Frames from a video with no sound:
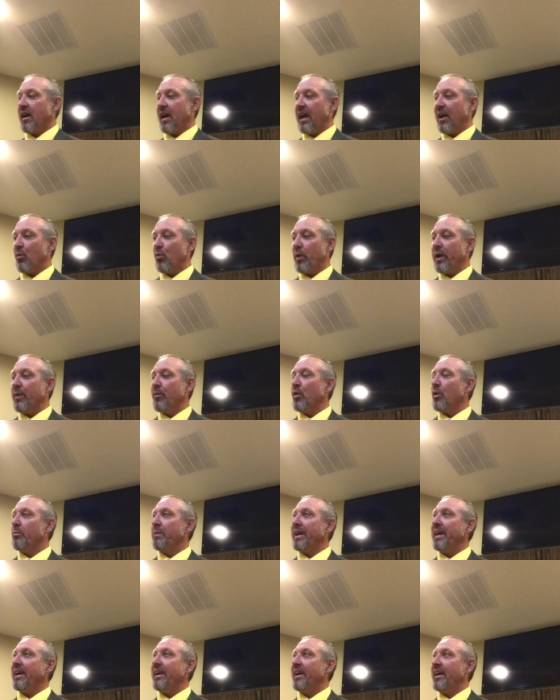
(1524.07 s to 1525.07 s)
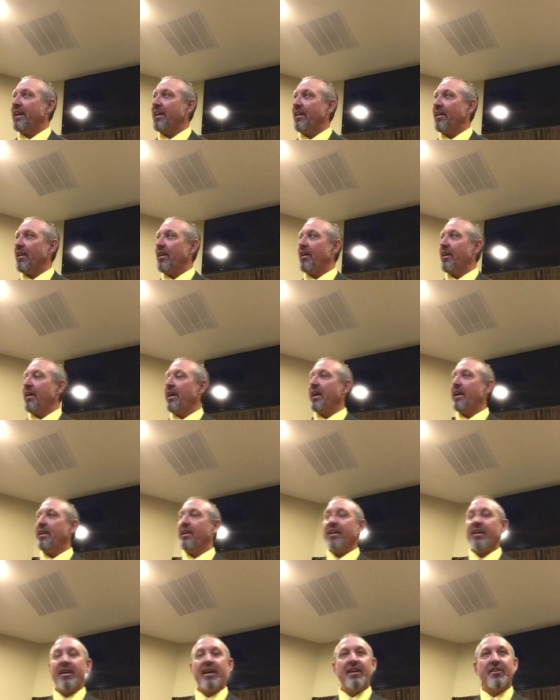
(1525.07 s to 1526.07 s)
and we will be in,
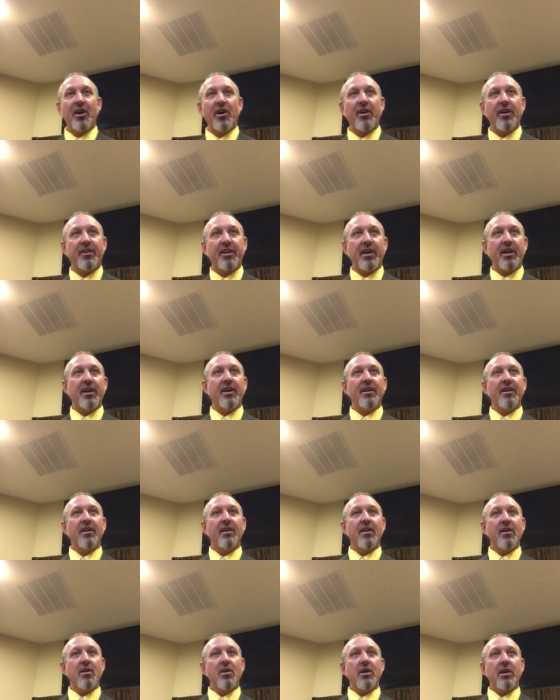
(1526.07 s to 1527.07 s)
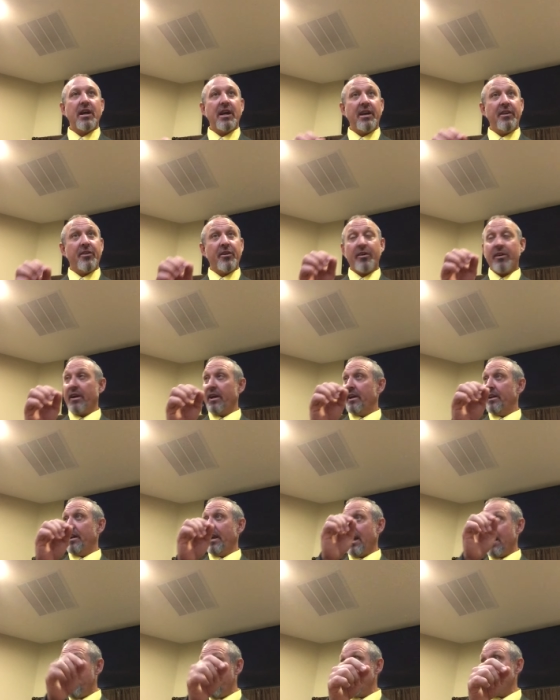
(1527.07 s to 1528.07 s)
in eternity either in
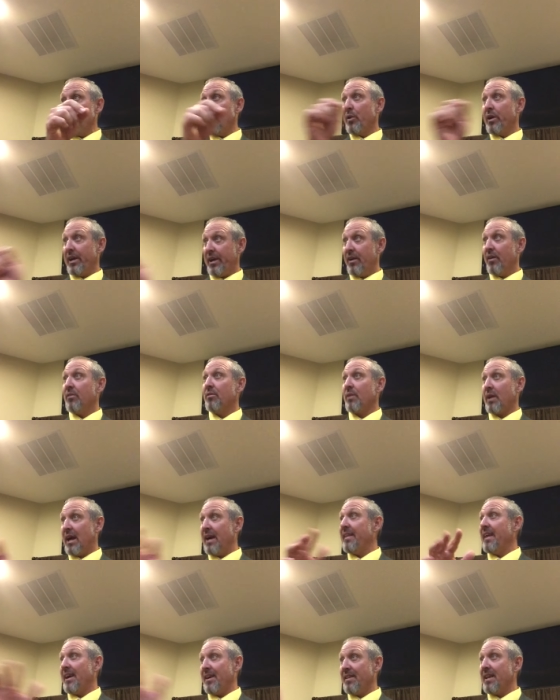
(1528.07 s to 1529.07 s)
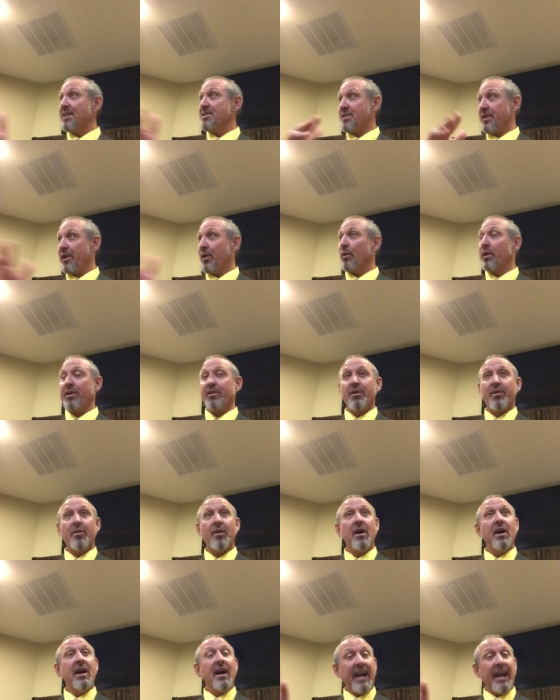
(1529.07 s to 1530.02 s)
heaven or hell, right? That, that's the only two.